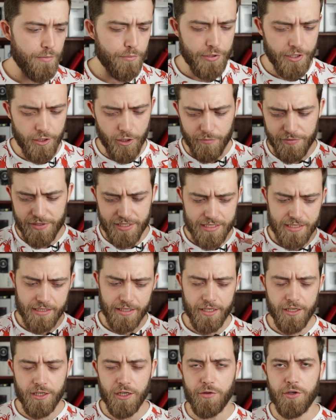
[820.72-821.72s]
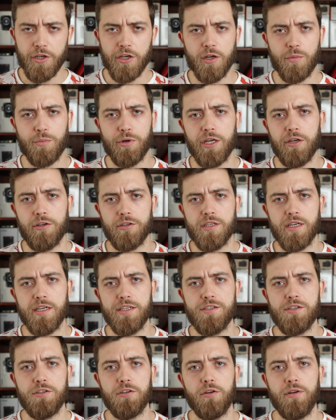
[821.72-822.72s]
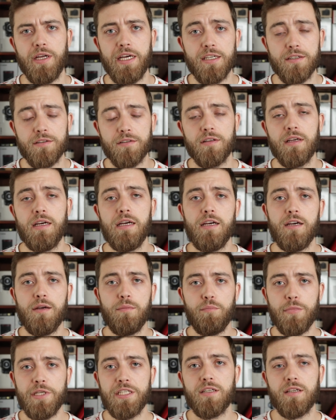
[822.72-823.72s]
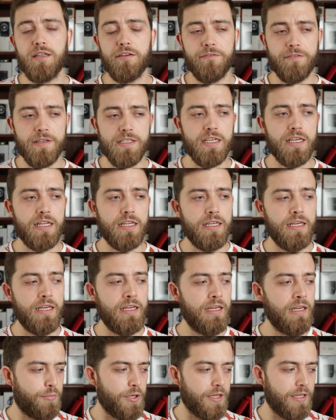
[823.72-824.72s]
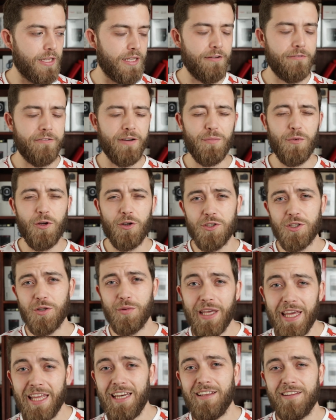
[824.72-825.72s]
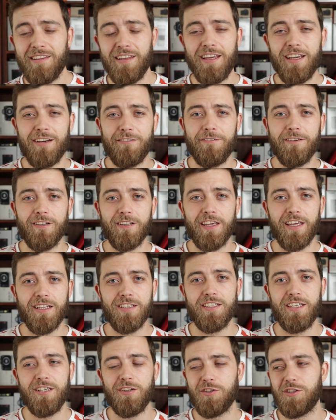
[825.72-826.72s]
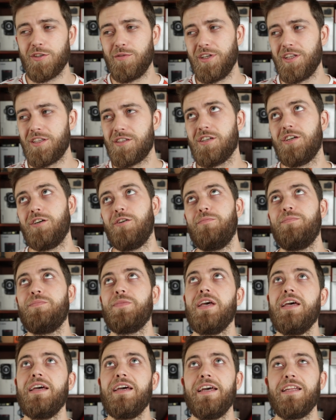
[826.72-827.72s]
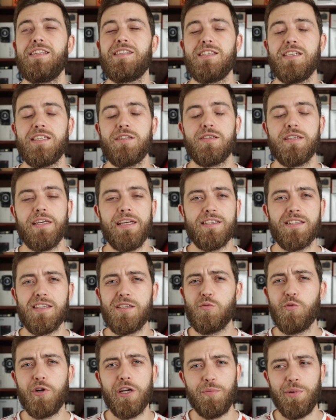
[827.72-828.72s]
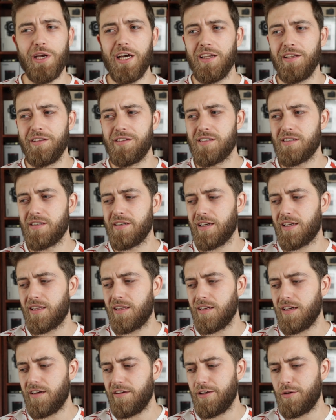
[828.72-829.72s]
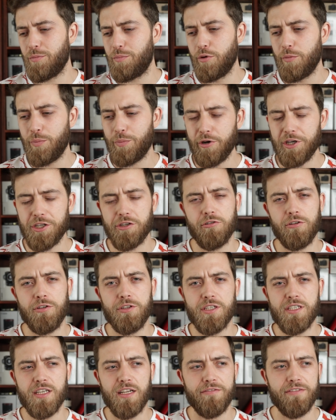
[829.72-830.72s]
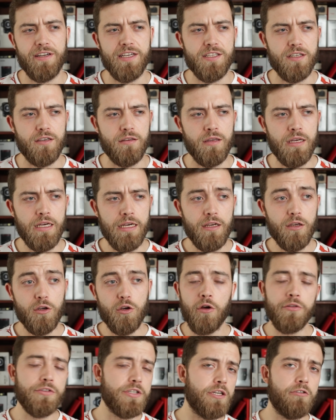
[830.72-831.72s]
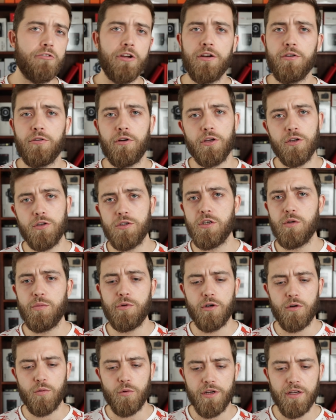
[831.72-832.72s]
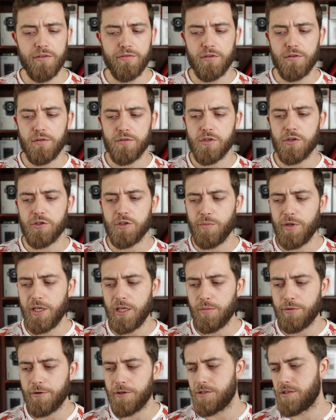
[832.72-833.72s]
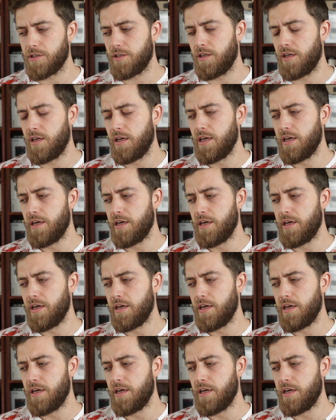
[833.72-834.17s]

But obviously, you know, you gotta prioritize your own health, mentally, physically, but then if I'm not doing anything, I feel guilty not doing it. So it's this weird balance, like you put pressure on yourself as a content creator or a YouTuber or whatever, a social media person,